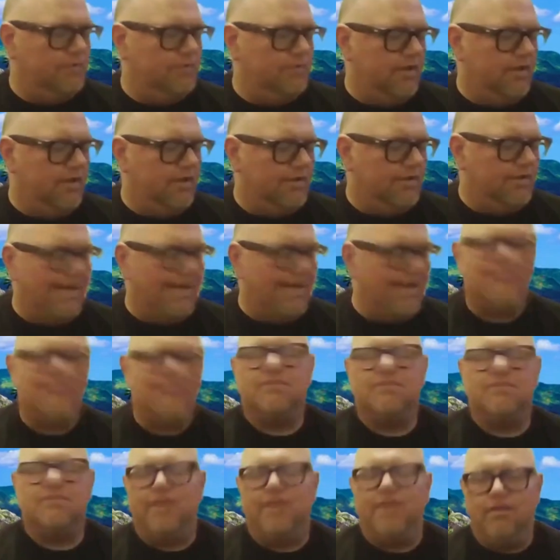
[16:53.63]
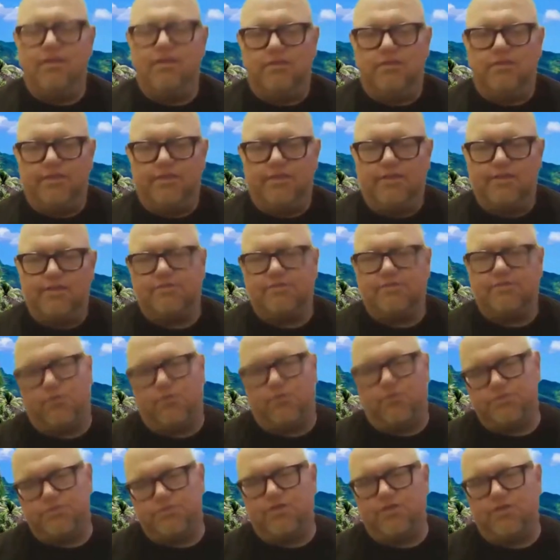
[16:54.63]
Knights of England that does a
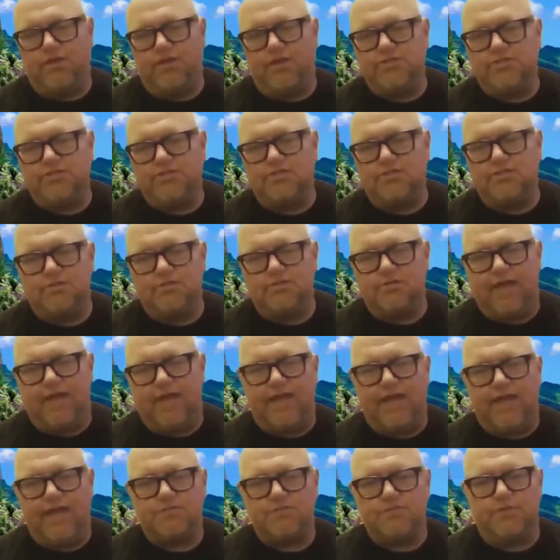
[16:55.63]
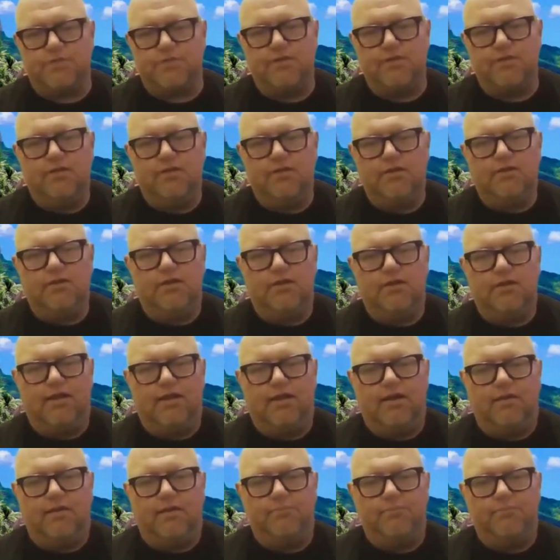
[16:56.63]
fourth generation dash, but
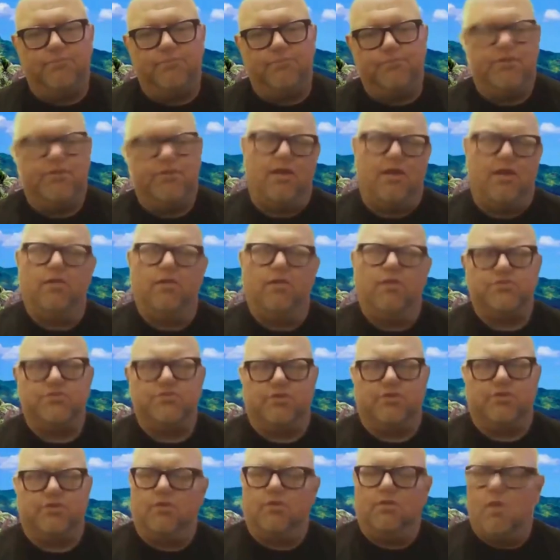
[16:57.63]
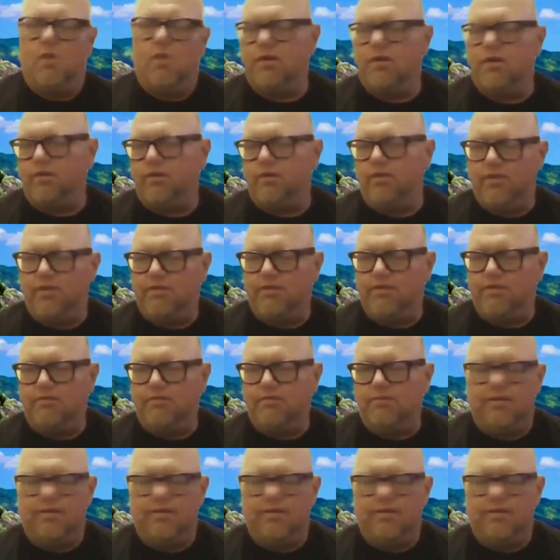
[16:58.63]
the colors are a little wonky with it.